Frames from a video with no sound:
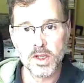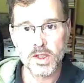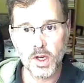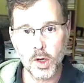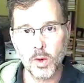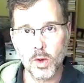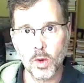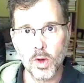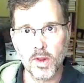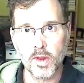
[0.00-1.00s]
So
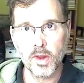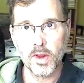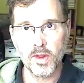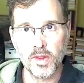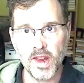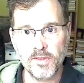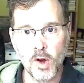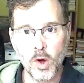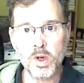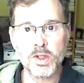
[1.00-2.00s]
they
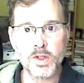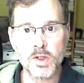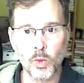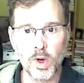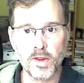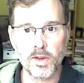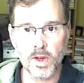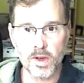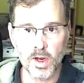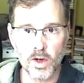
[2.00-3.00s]
focused with
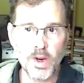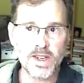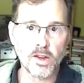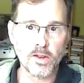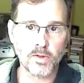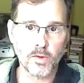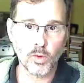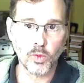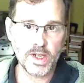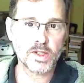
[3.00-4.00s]
a great deal of
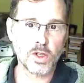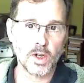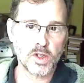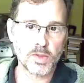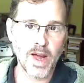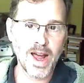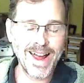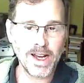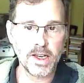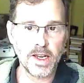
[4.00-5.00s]
research
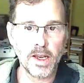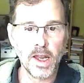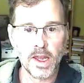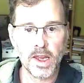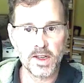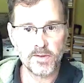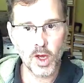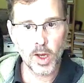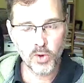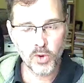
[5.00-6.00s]
behind it and
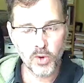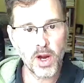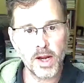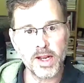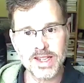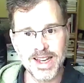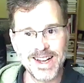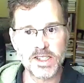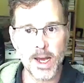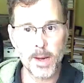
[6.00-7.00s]
developed probiotics,
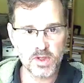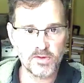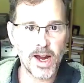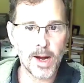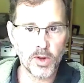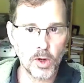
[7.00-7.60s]
enzymes, and fiber.